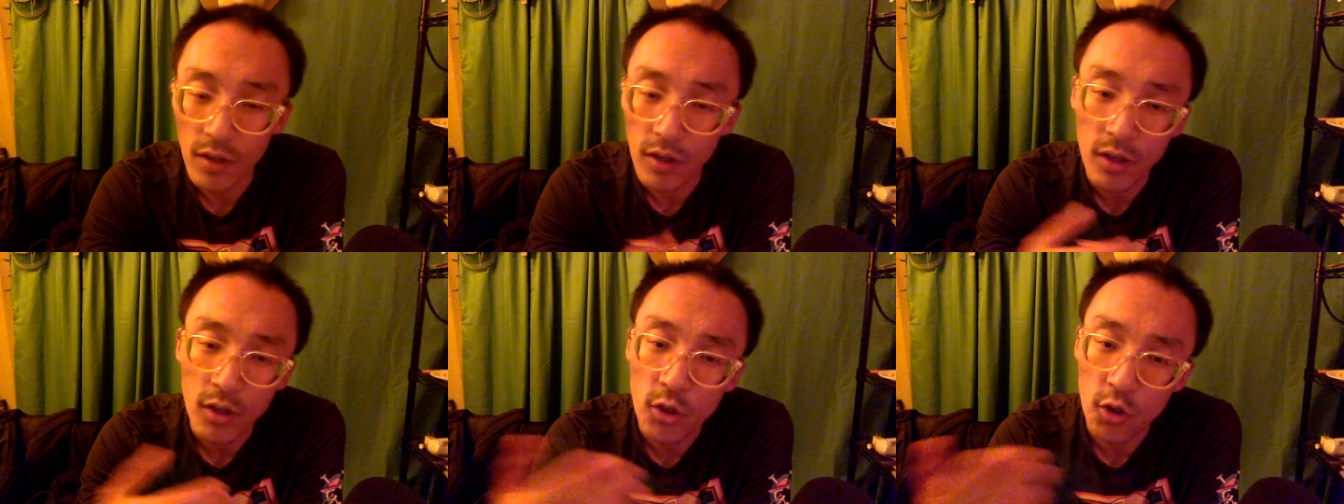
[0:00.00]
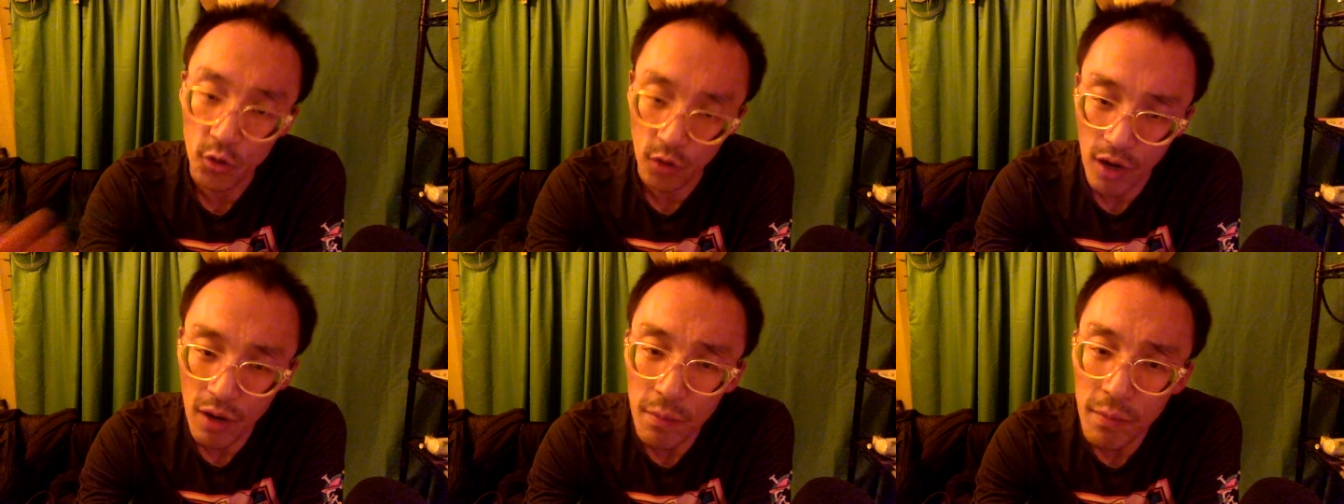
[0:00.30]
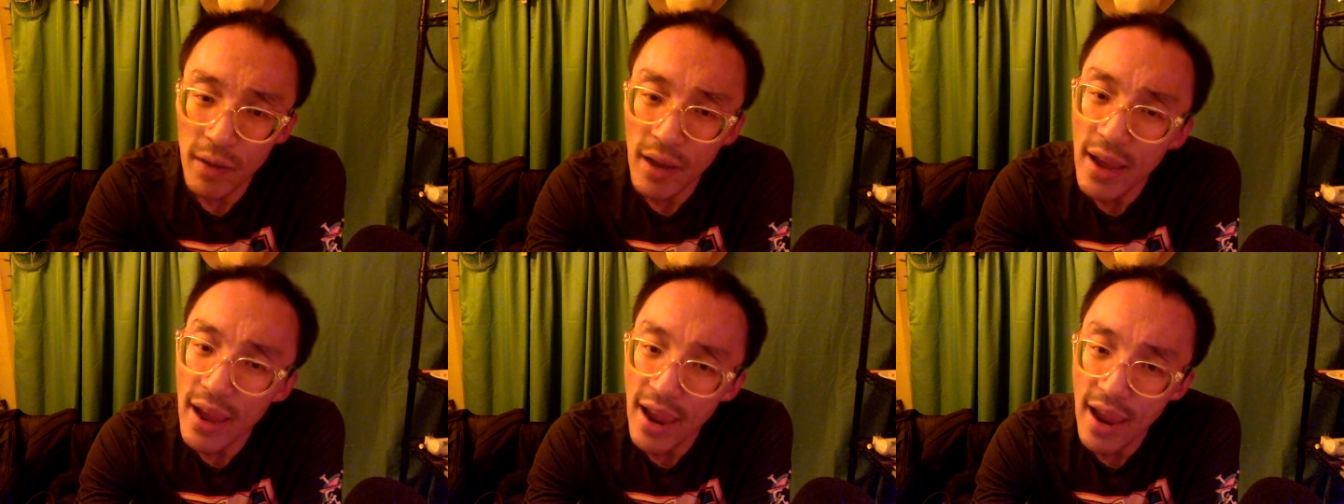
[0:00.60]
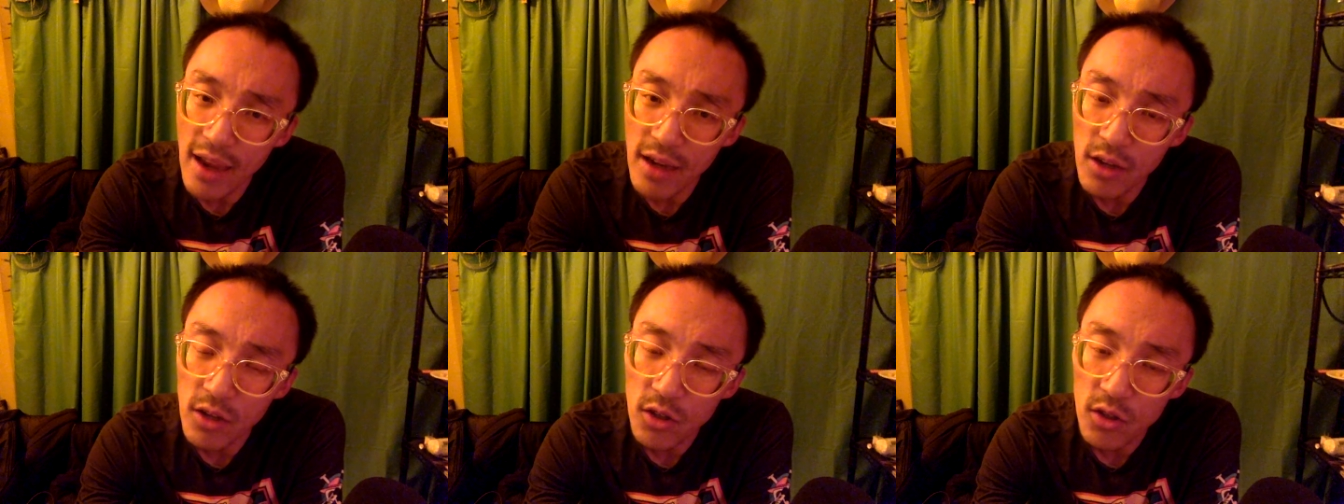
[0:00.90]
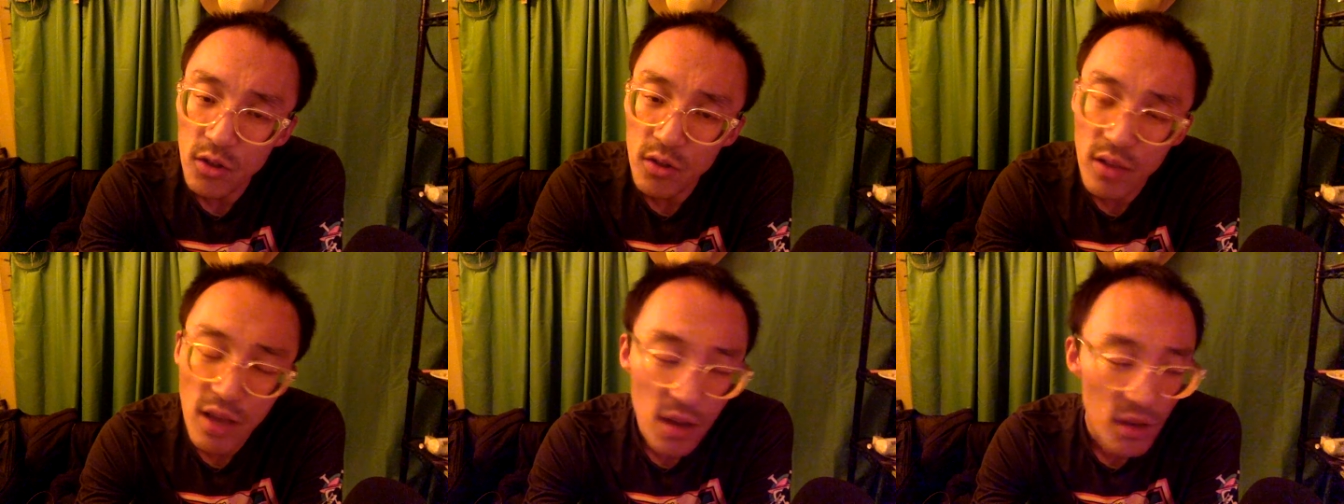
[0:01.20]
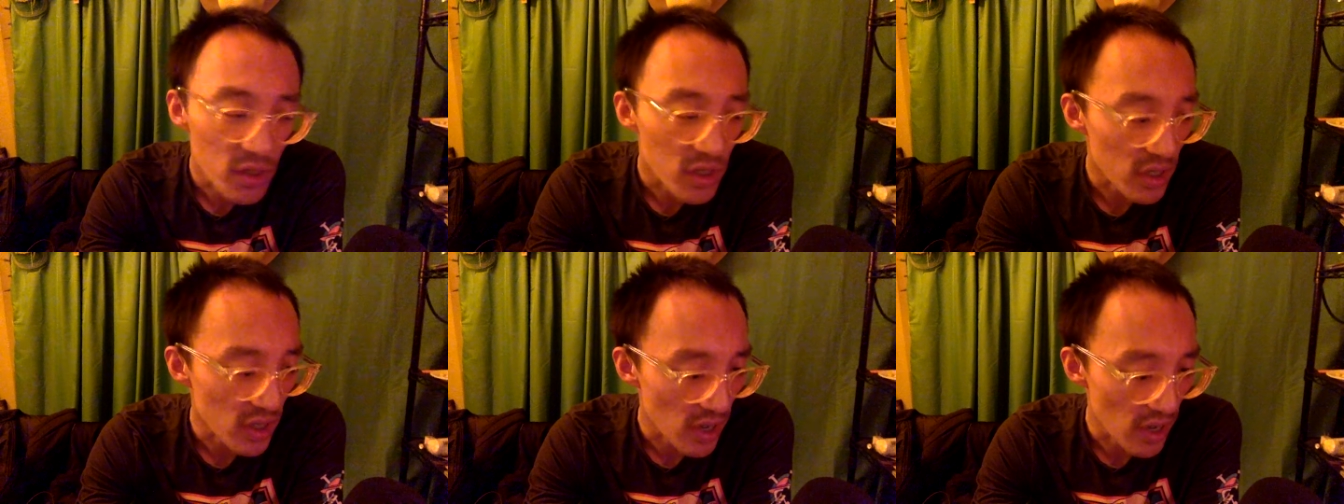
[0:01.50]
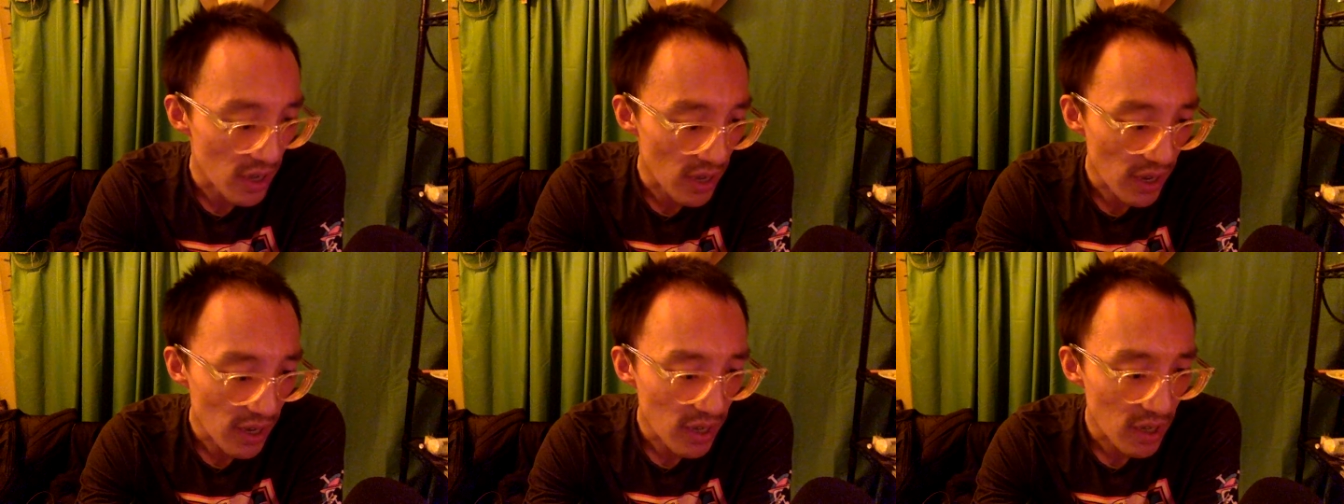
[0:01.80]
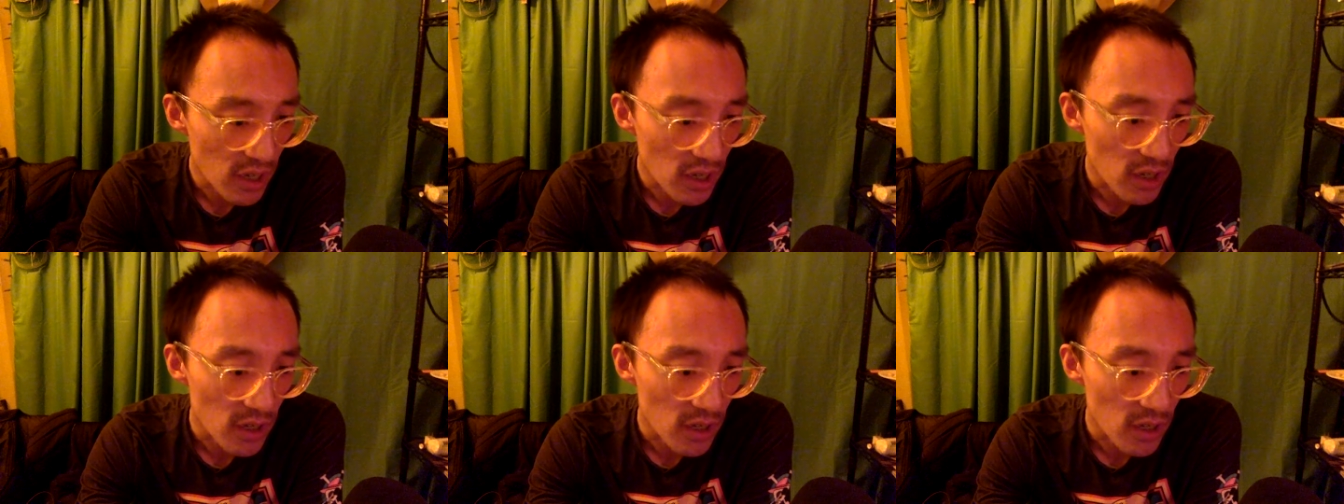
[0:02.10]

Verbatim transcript: a trauma I had in 2008,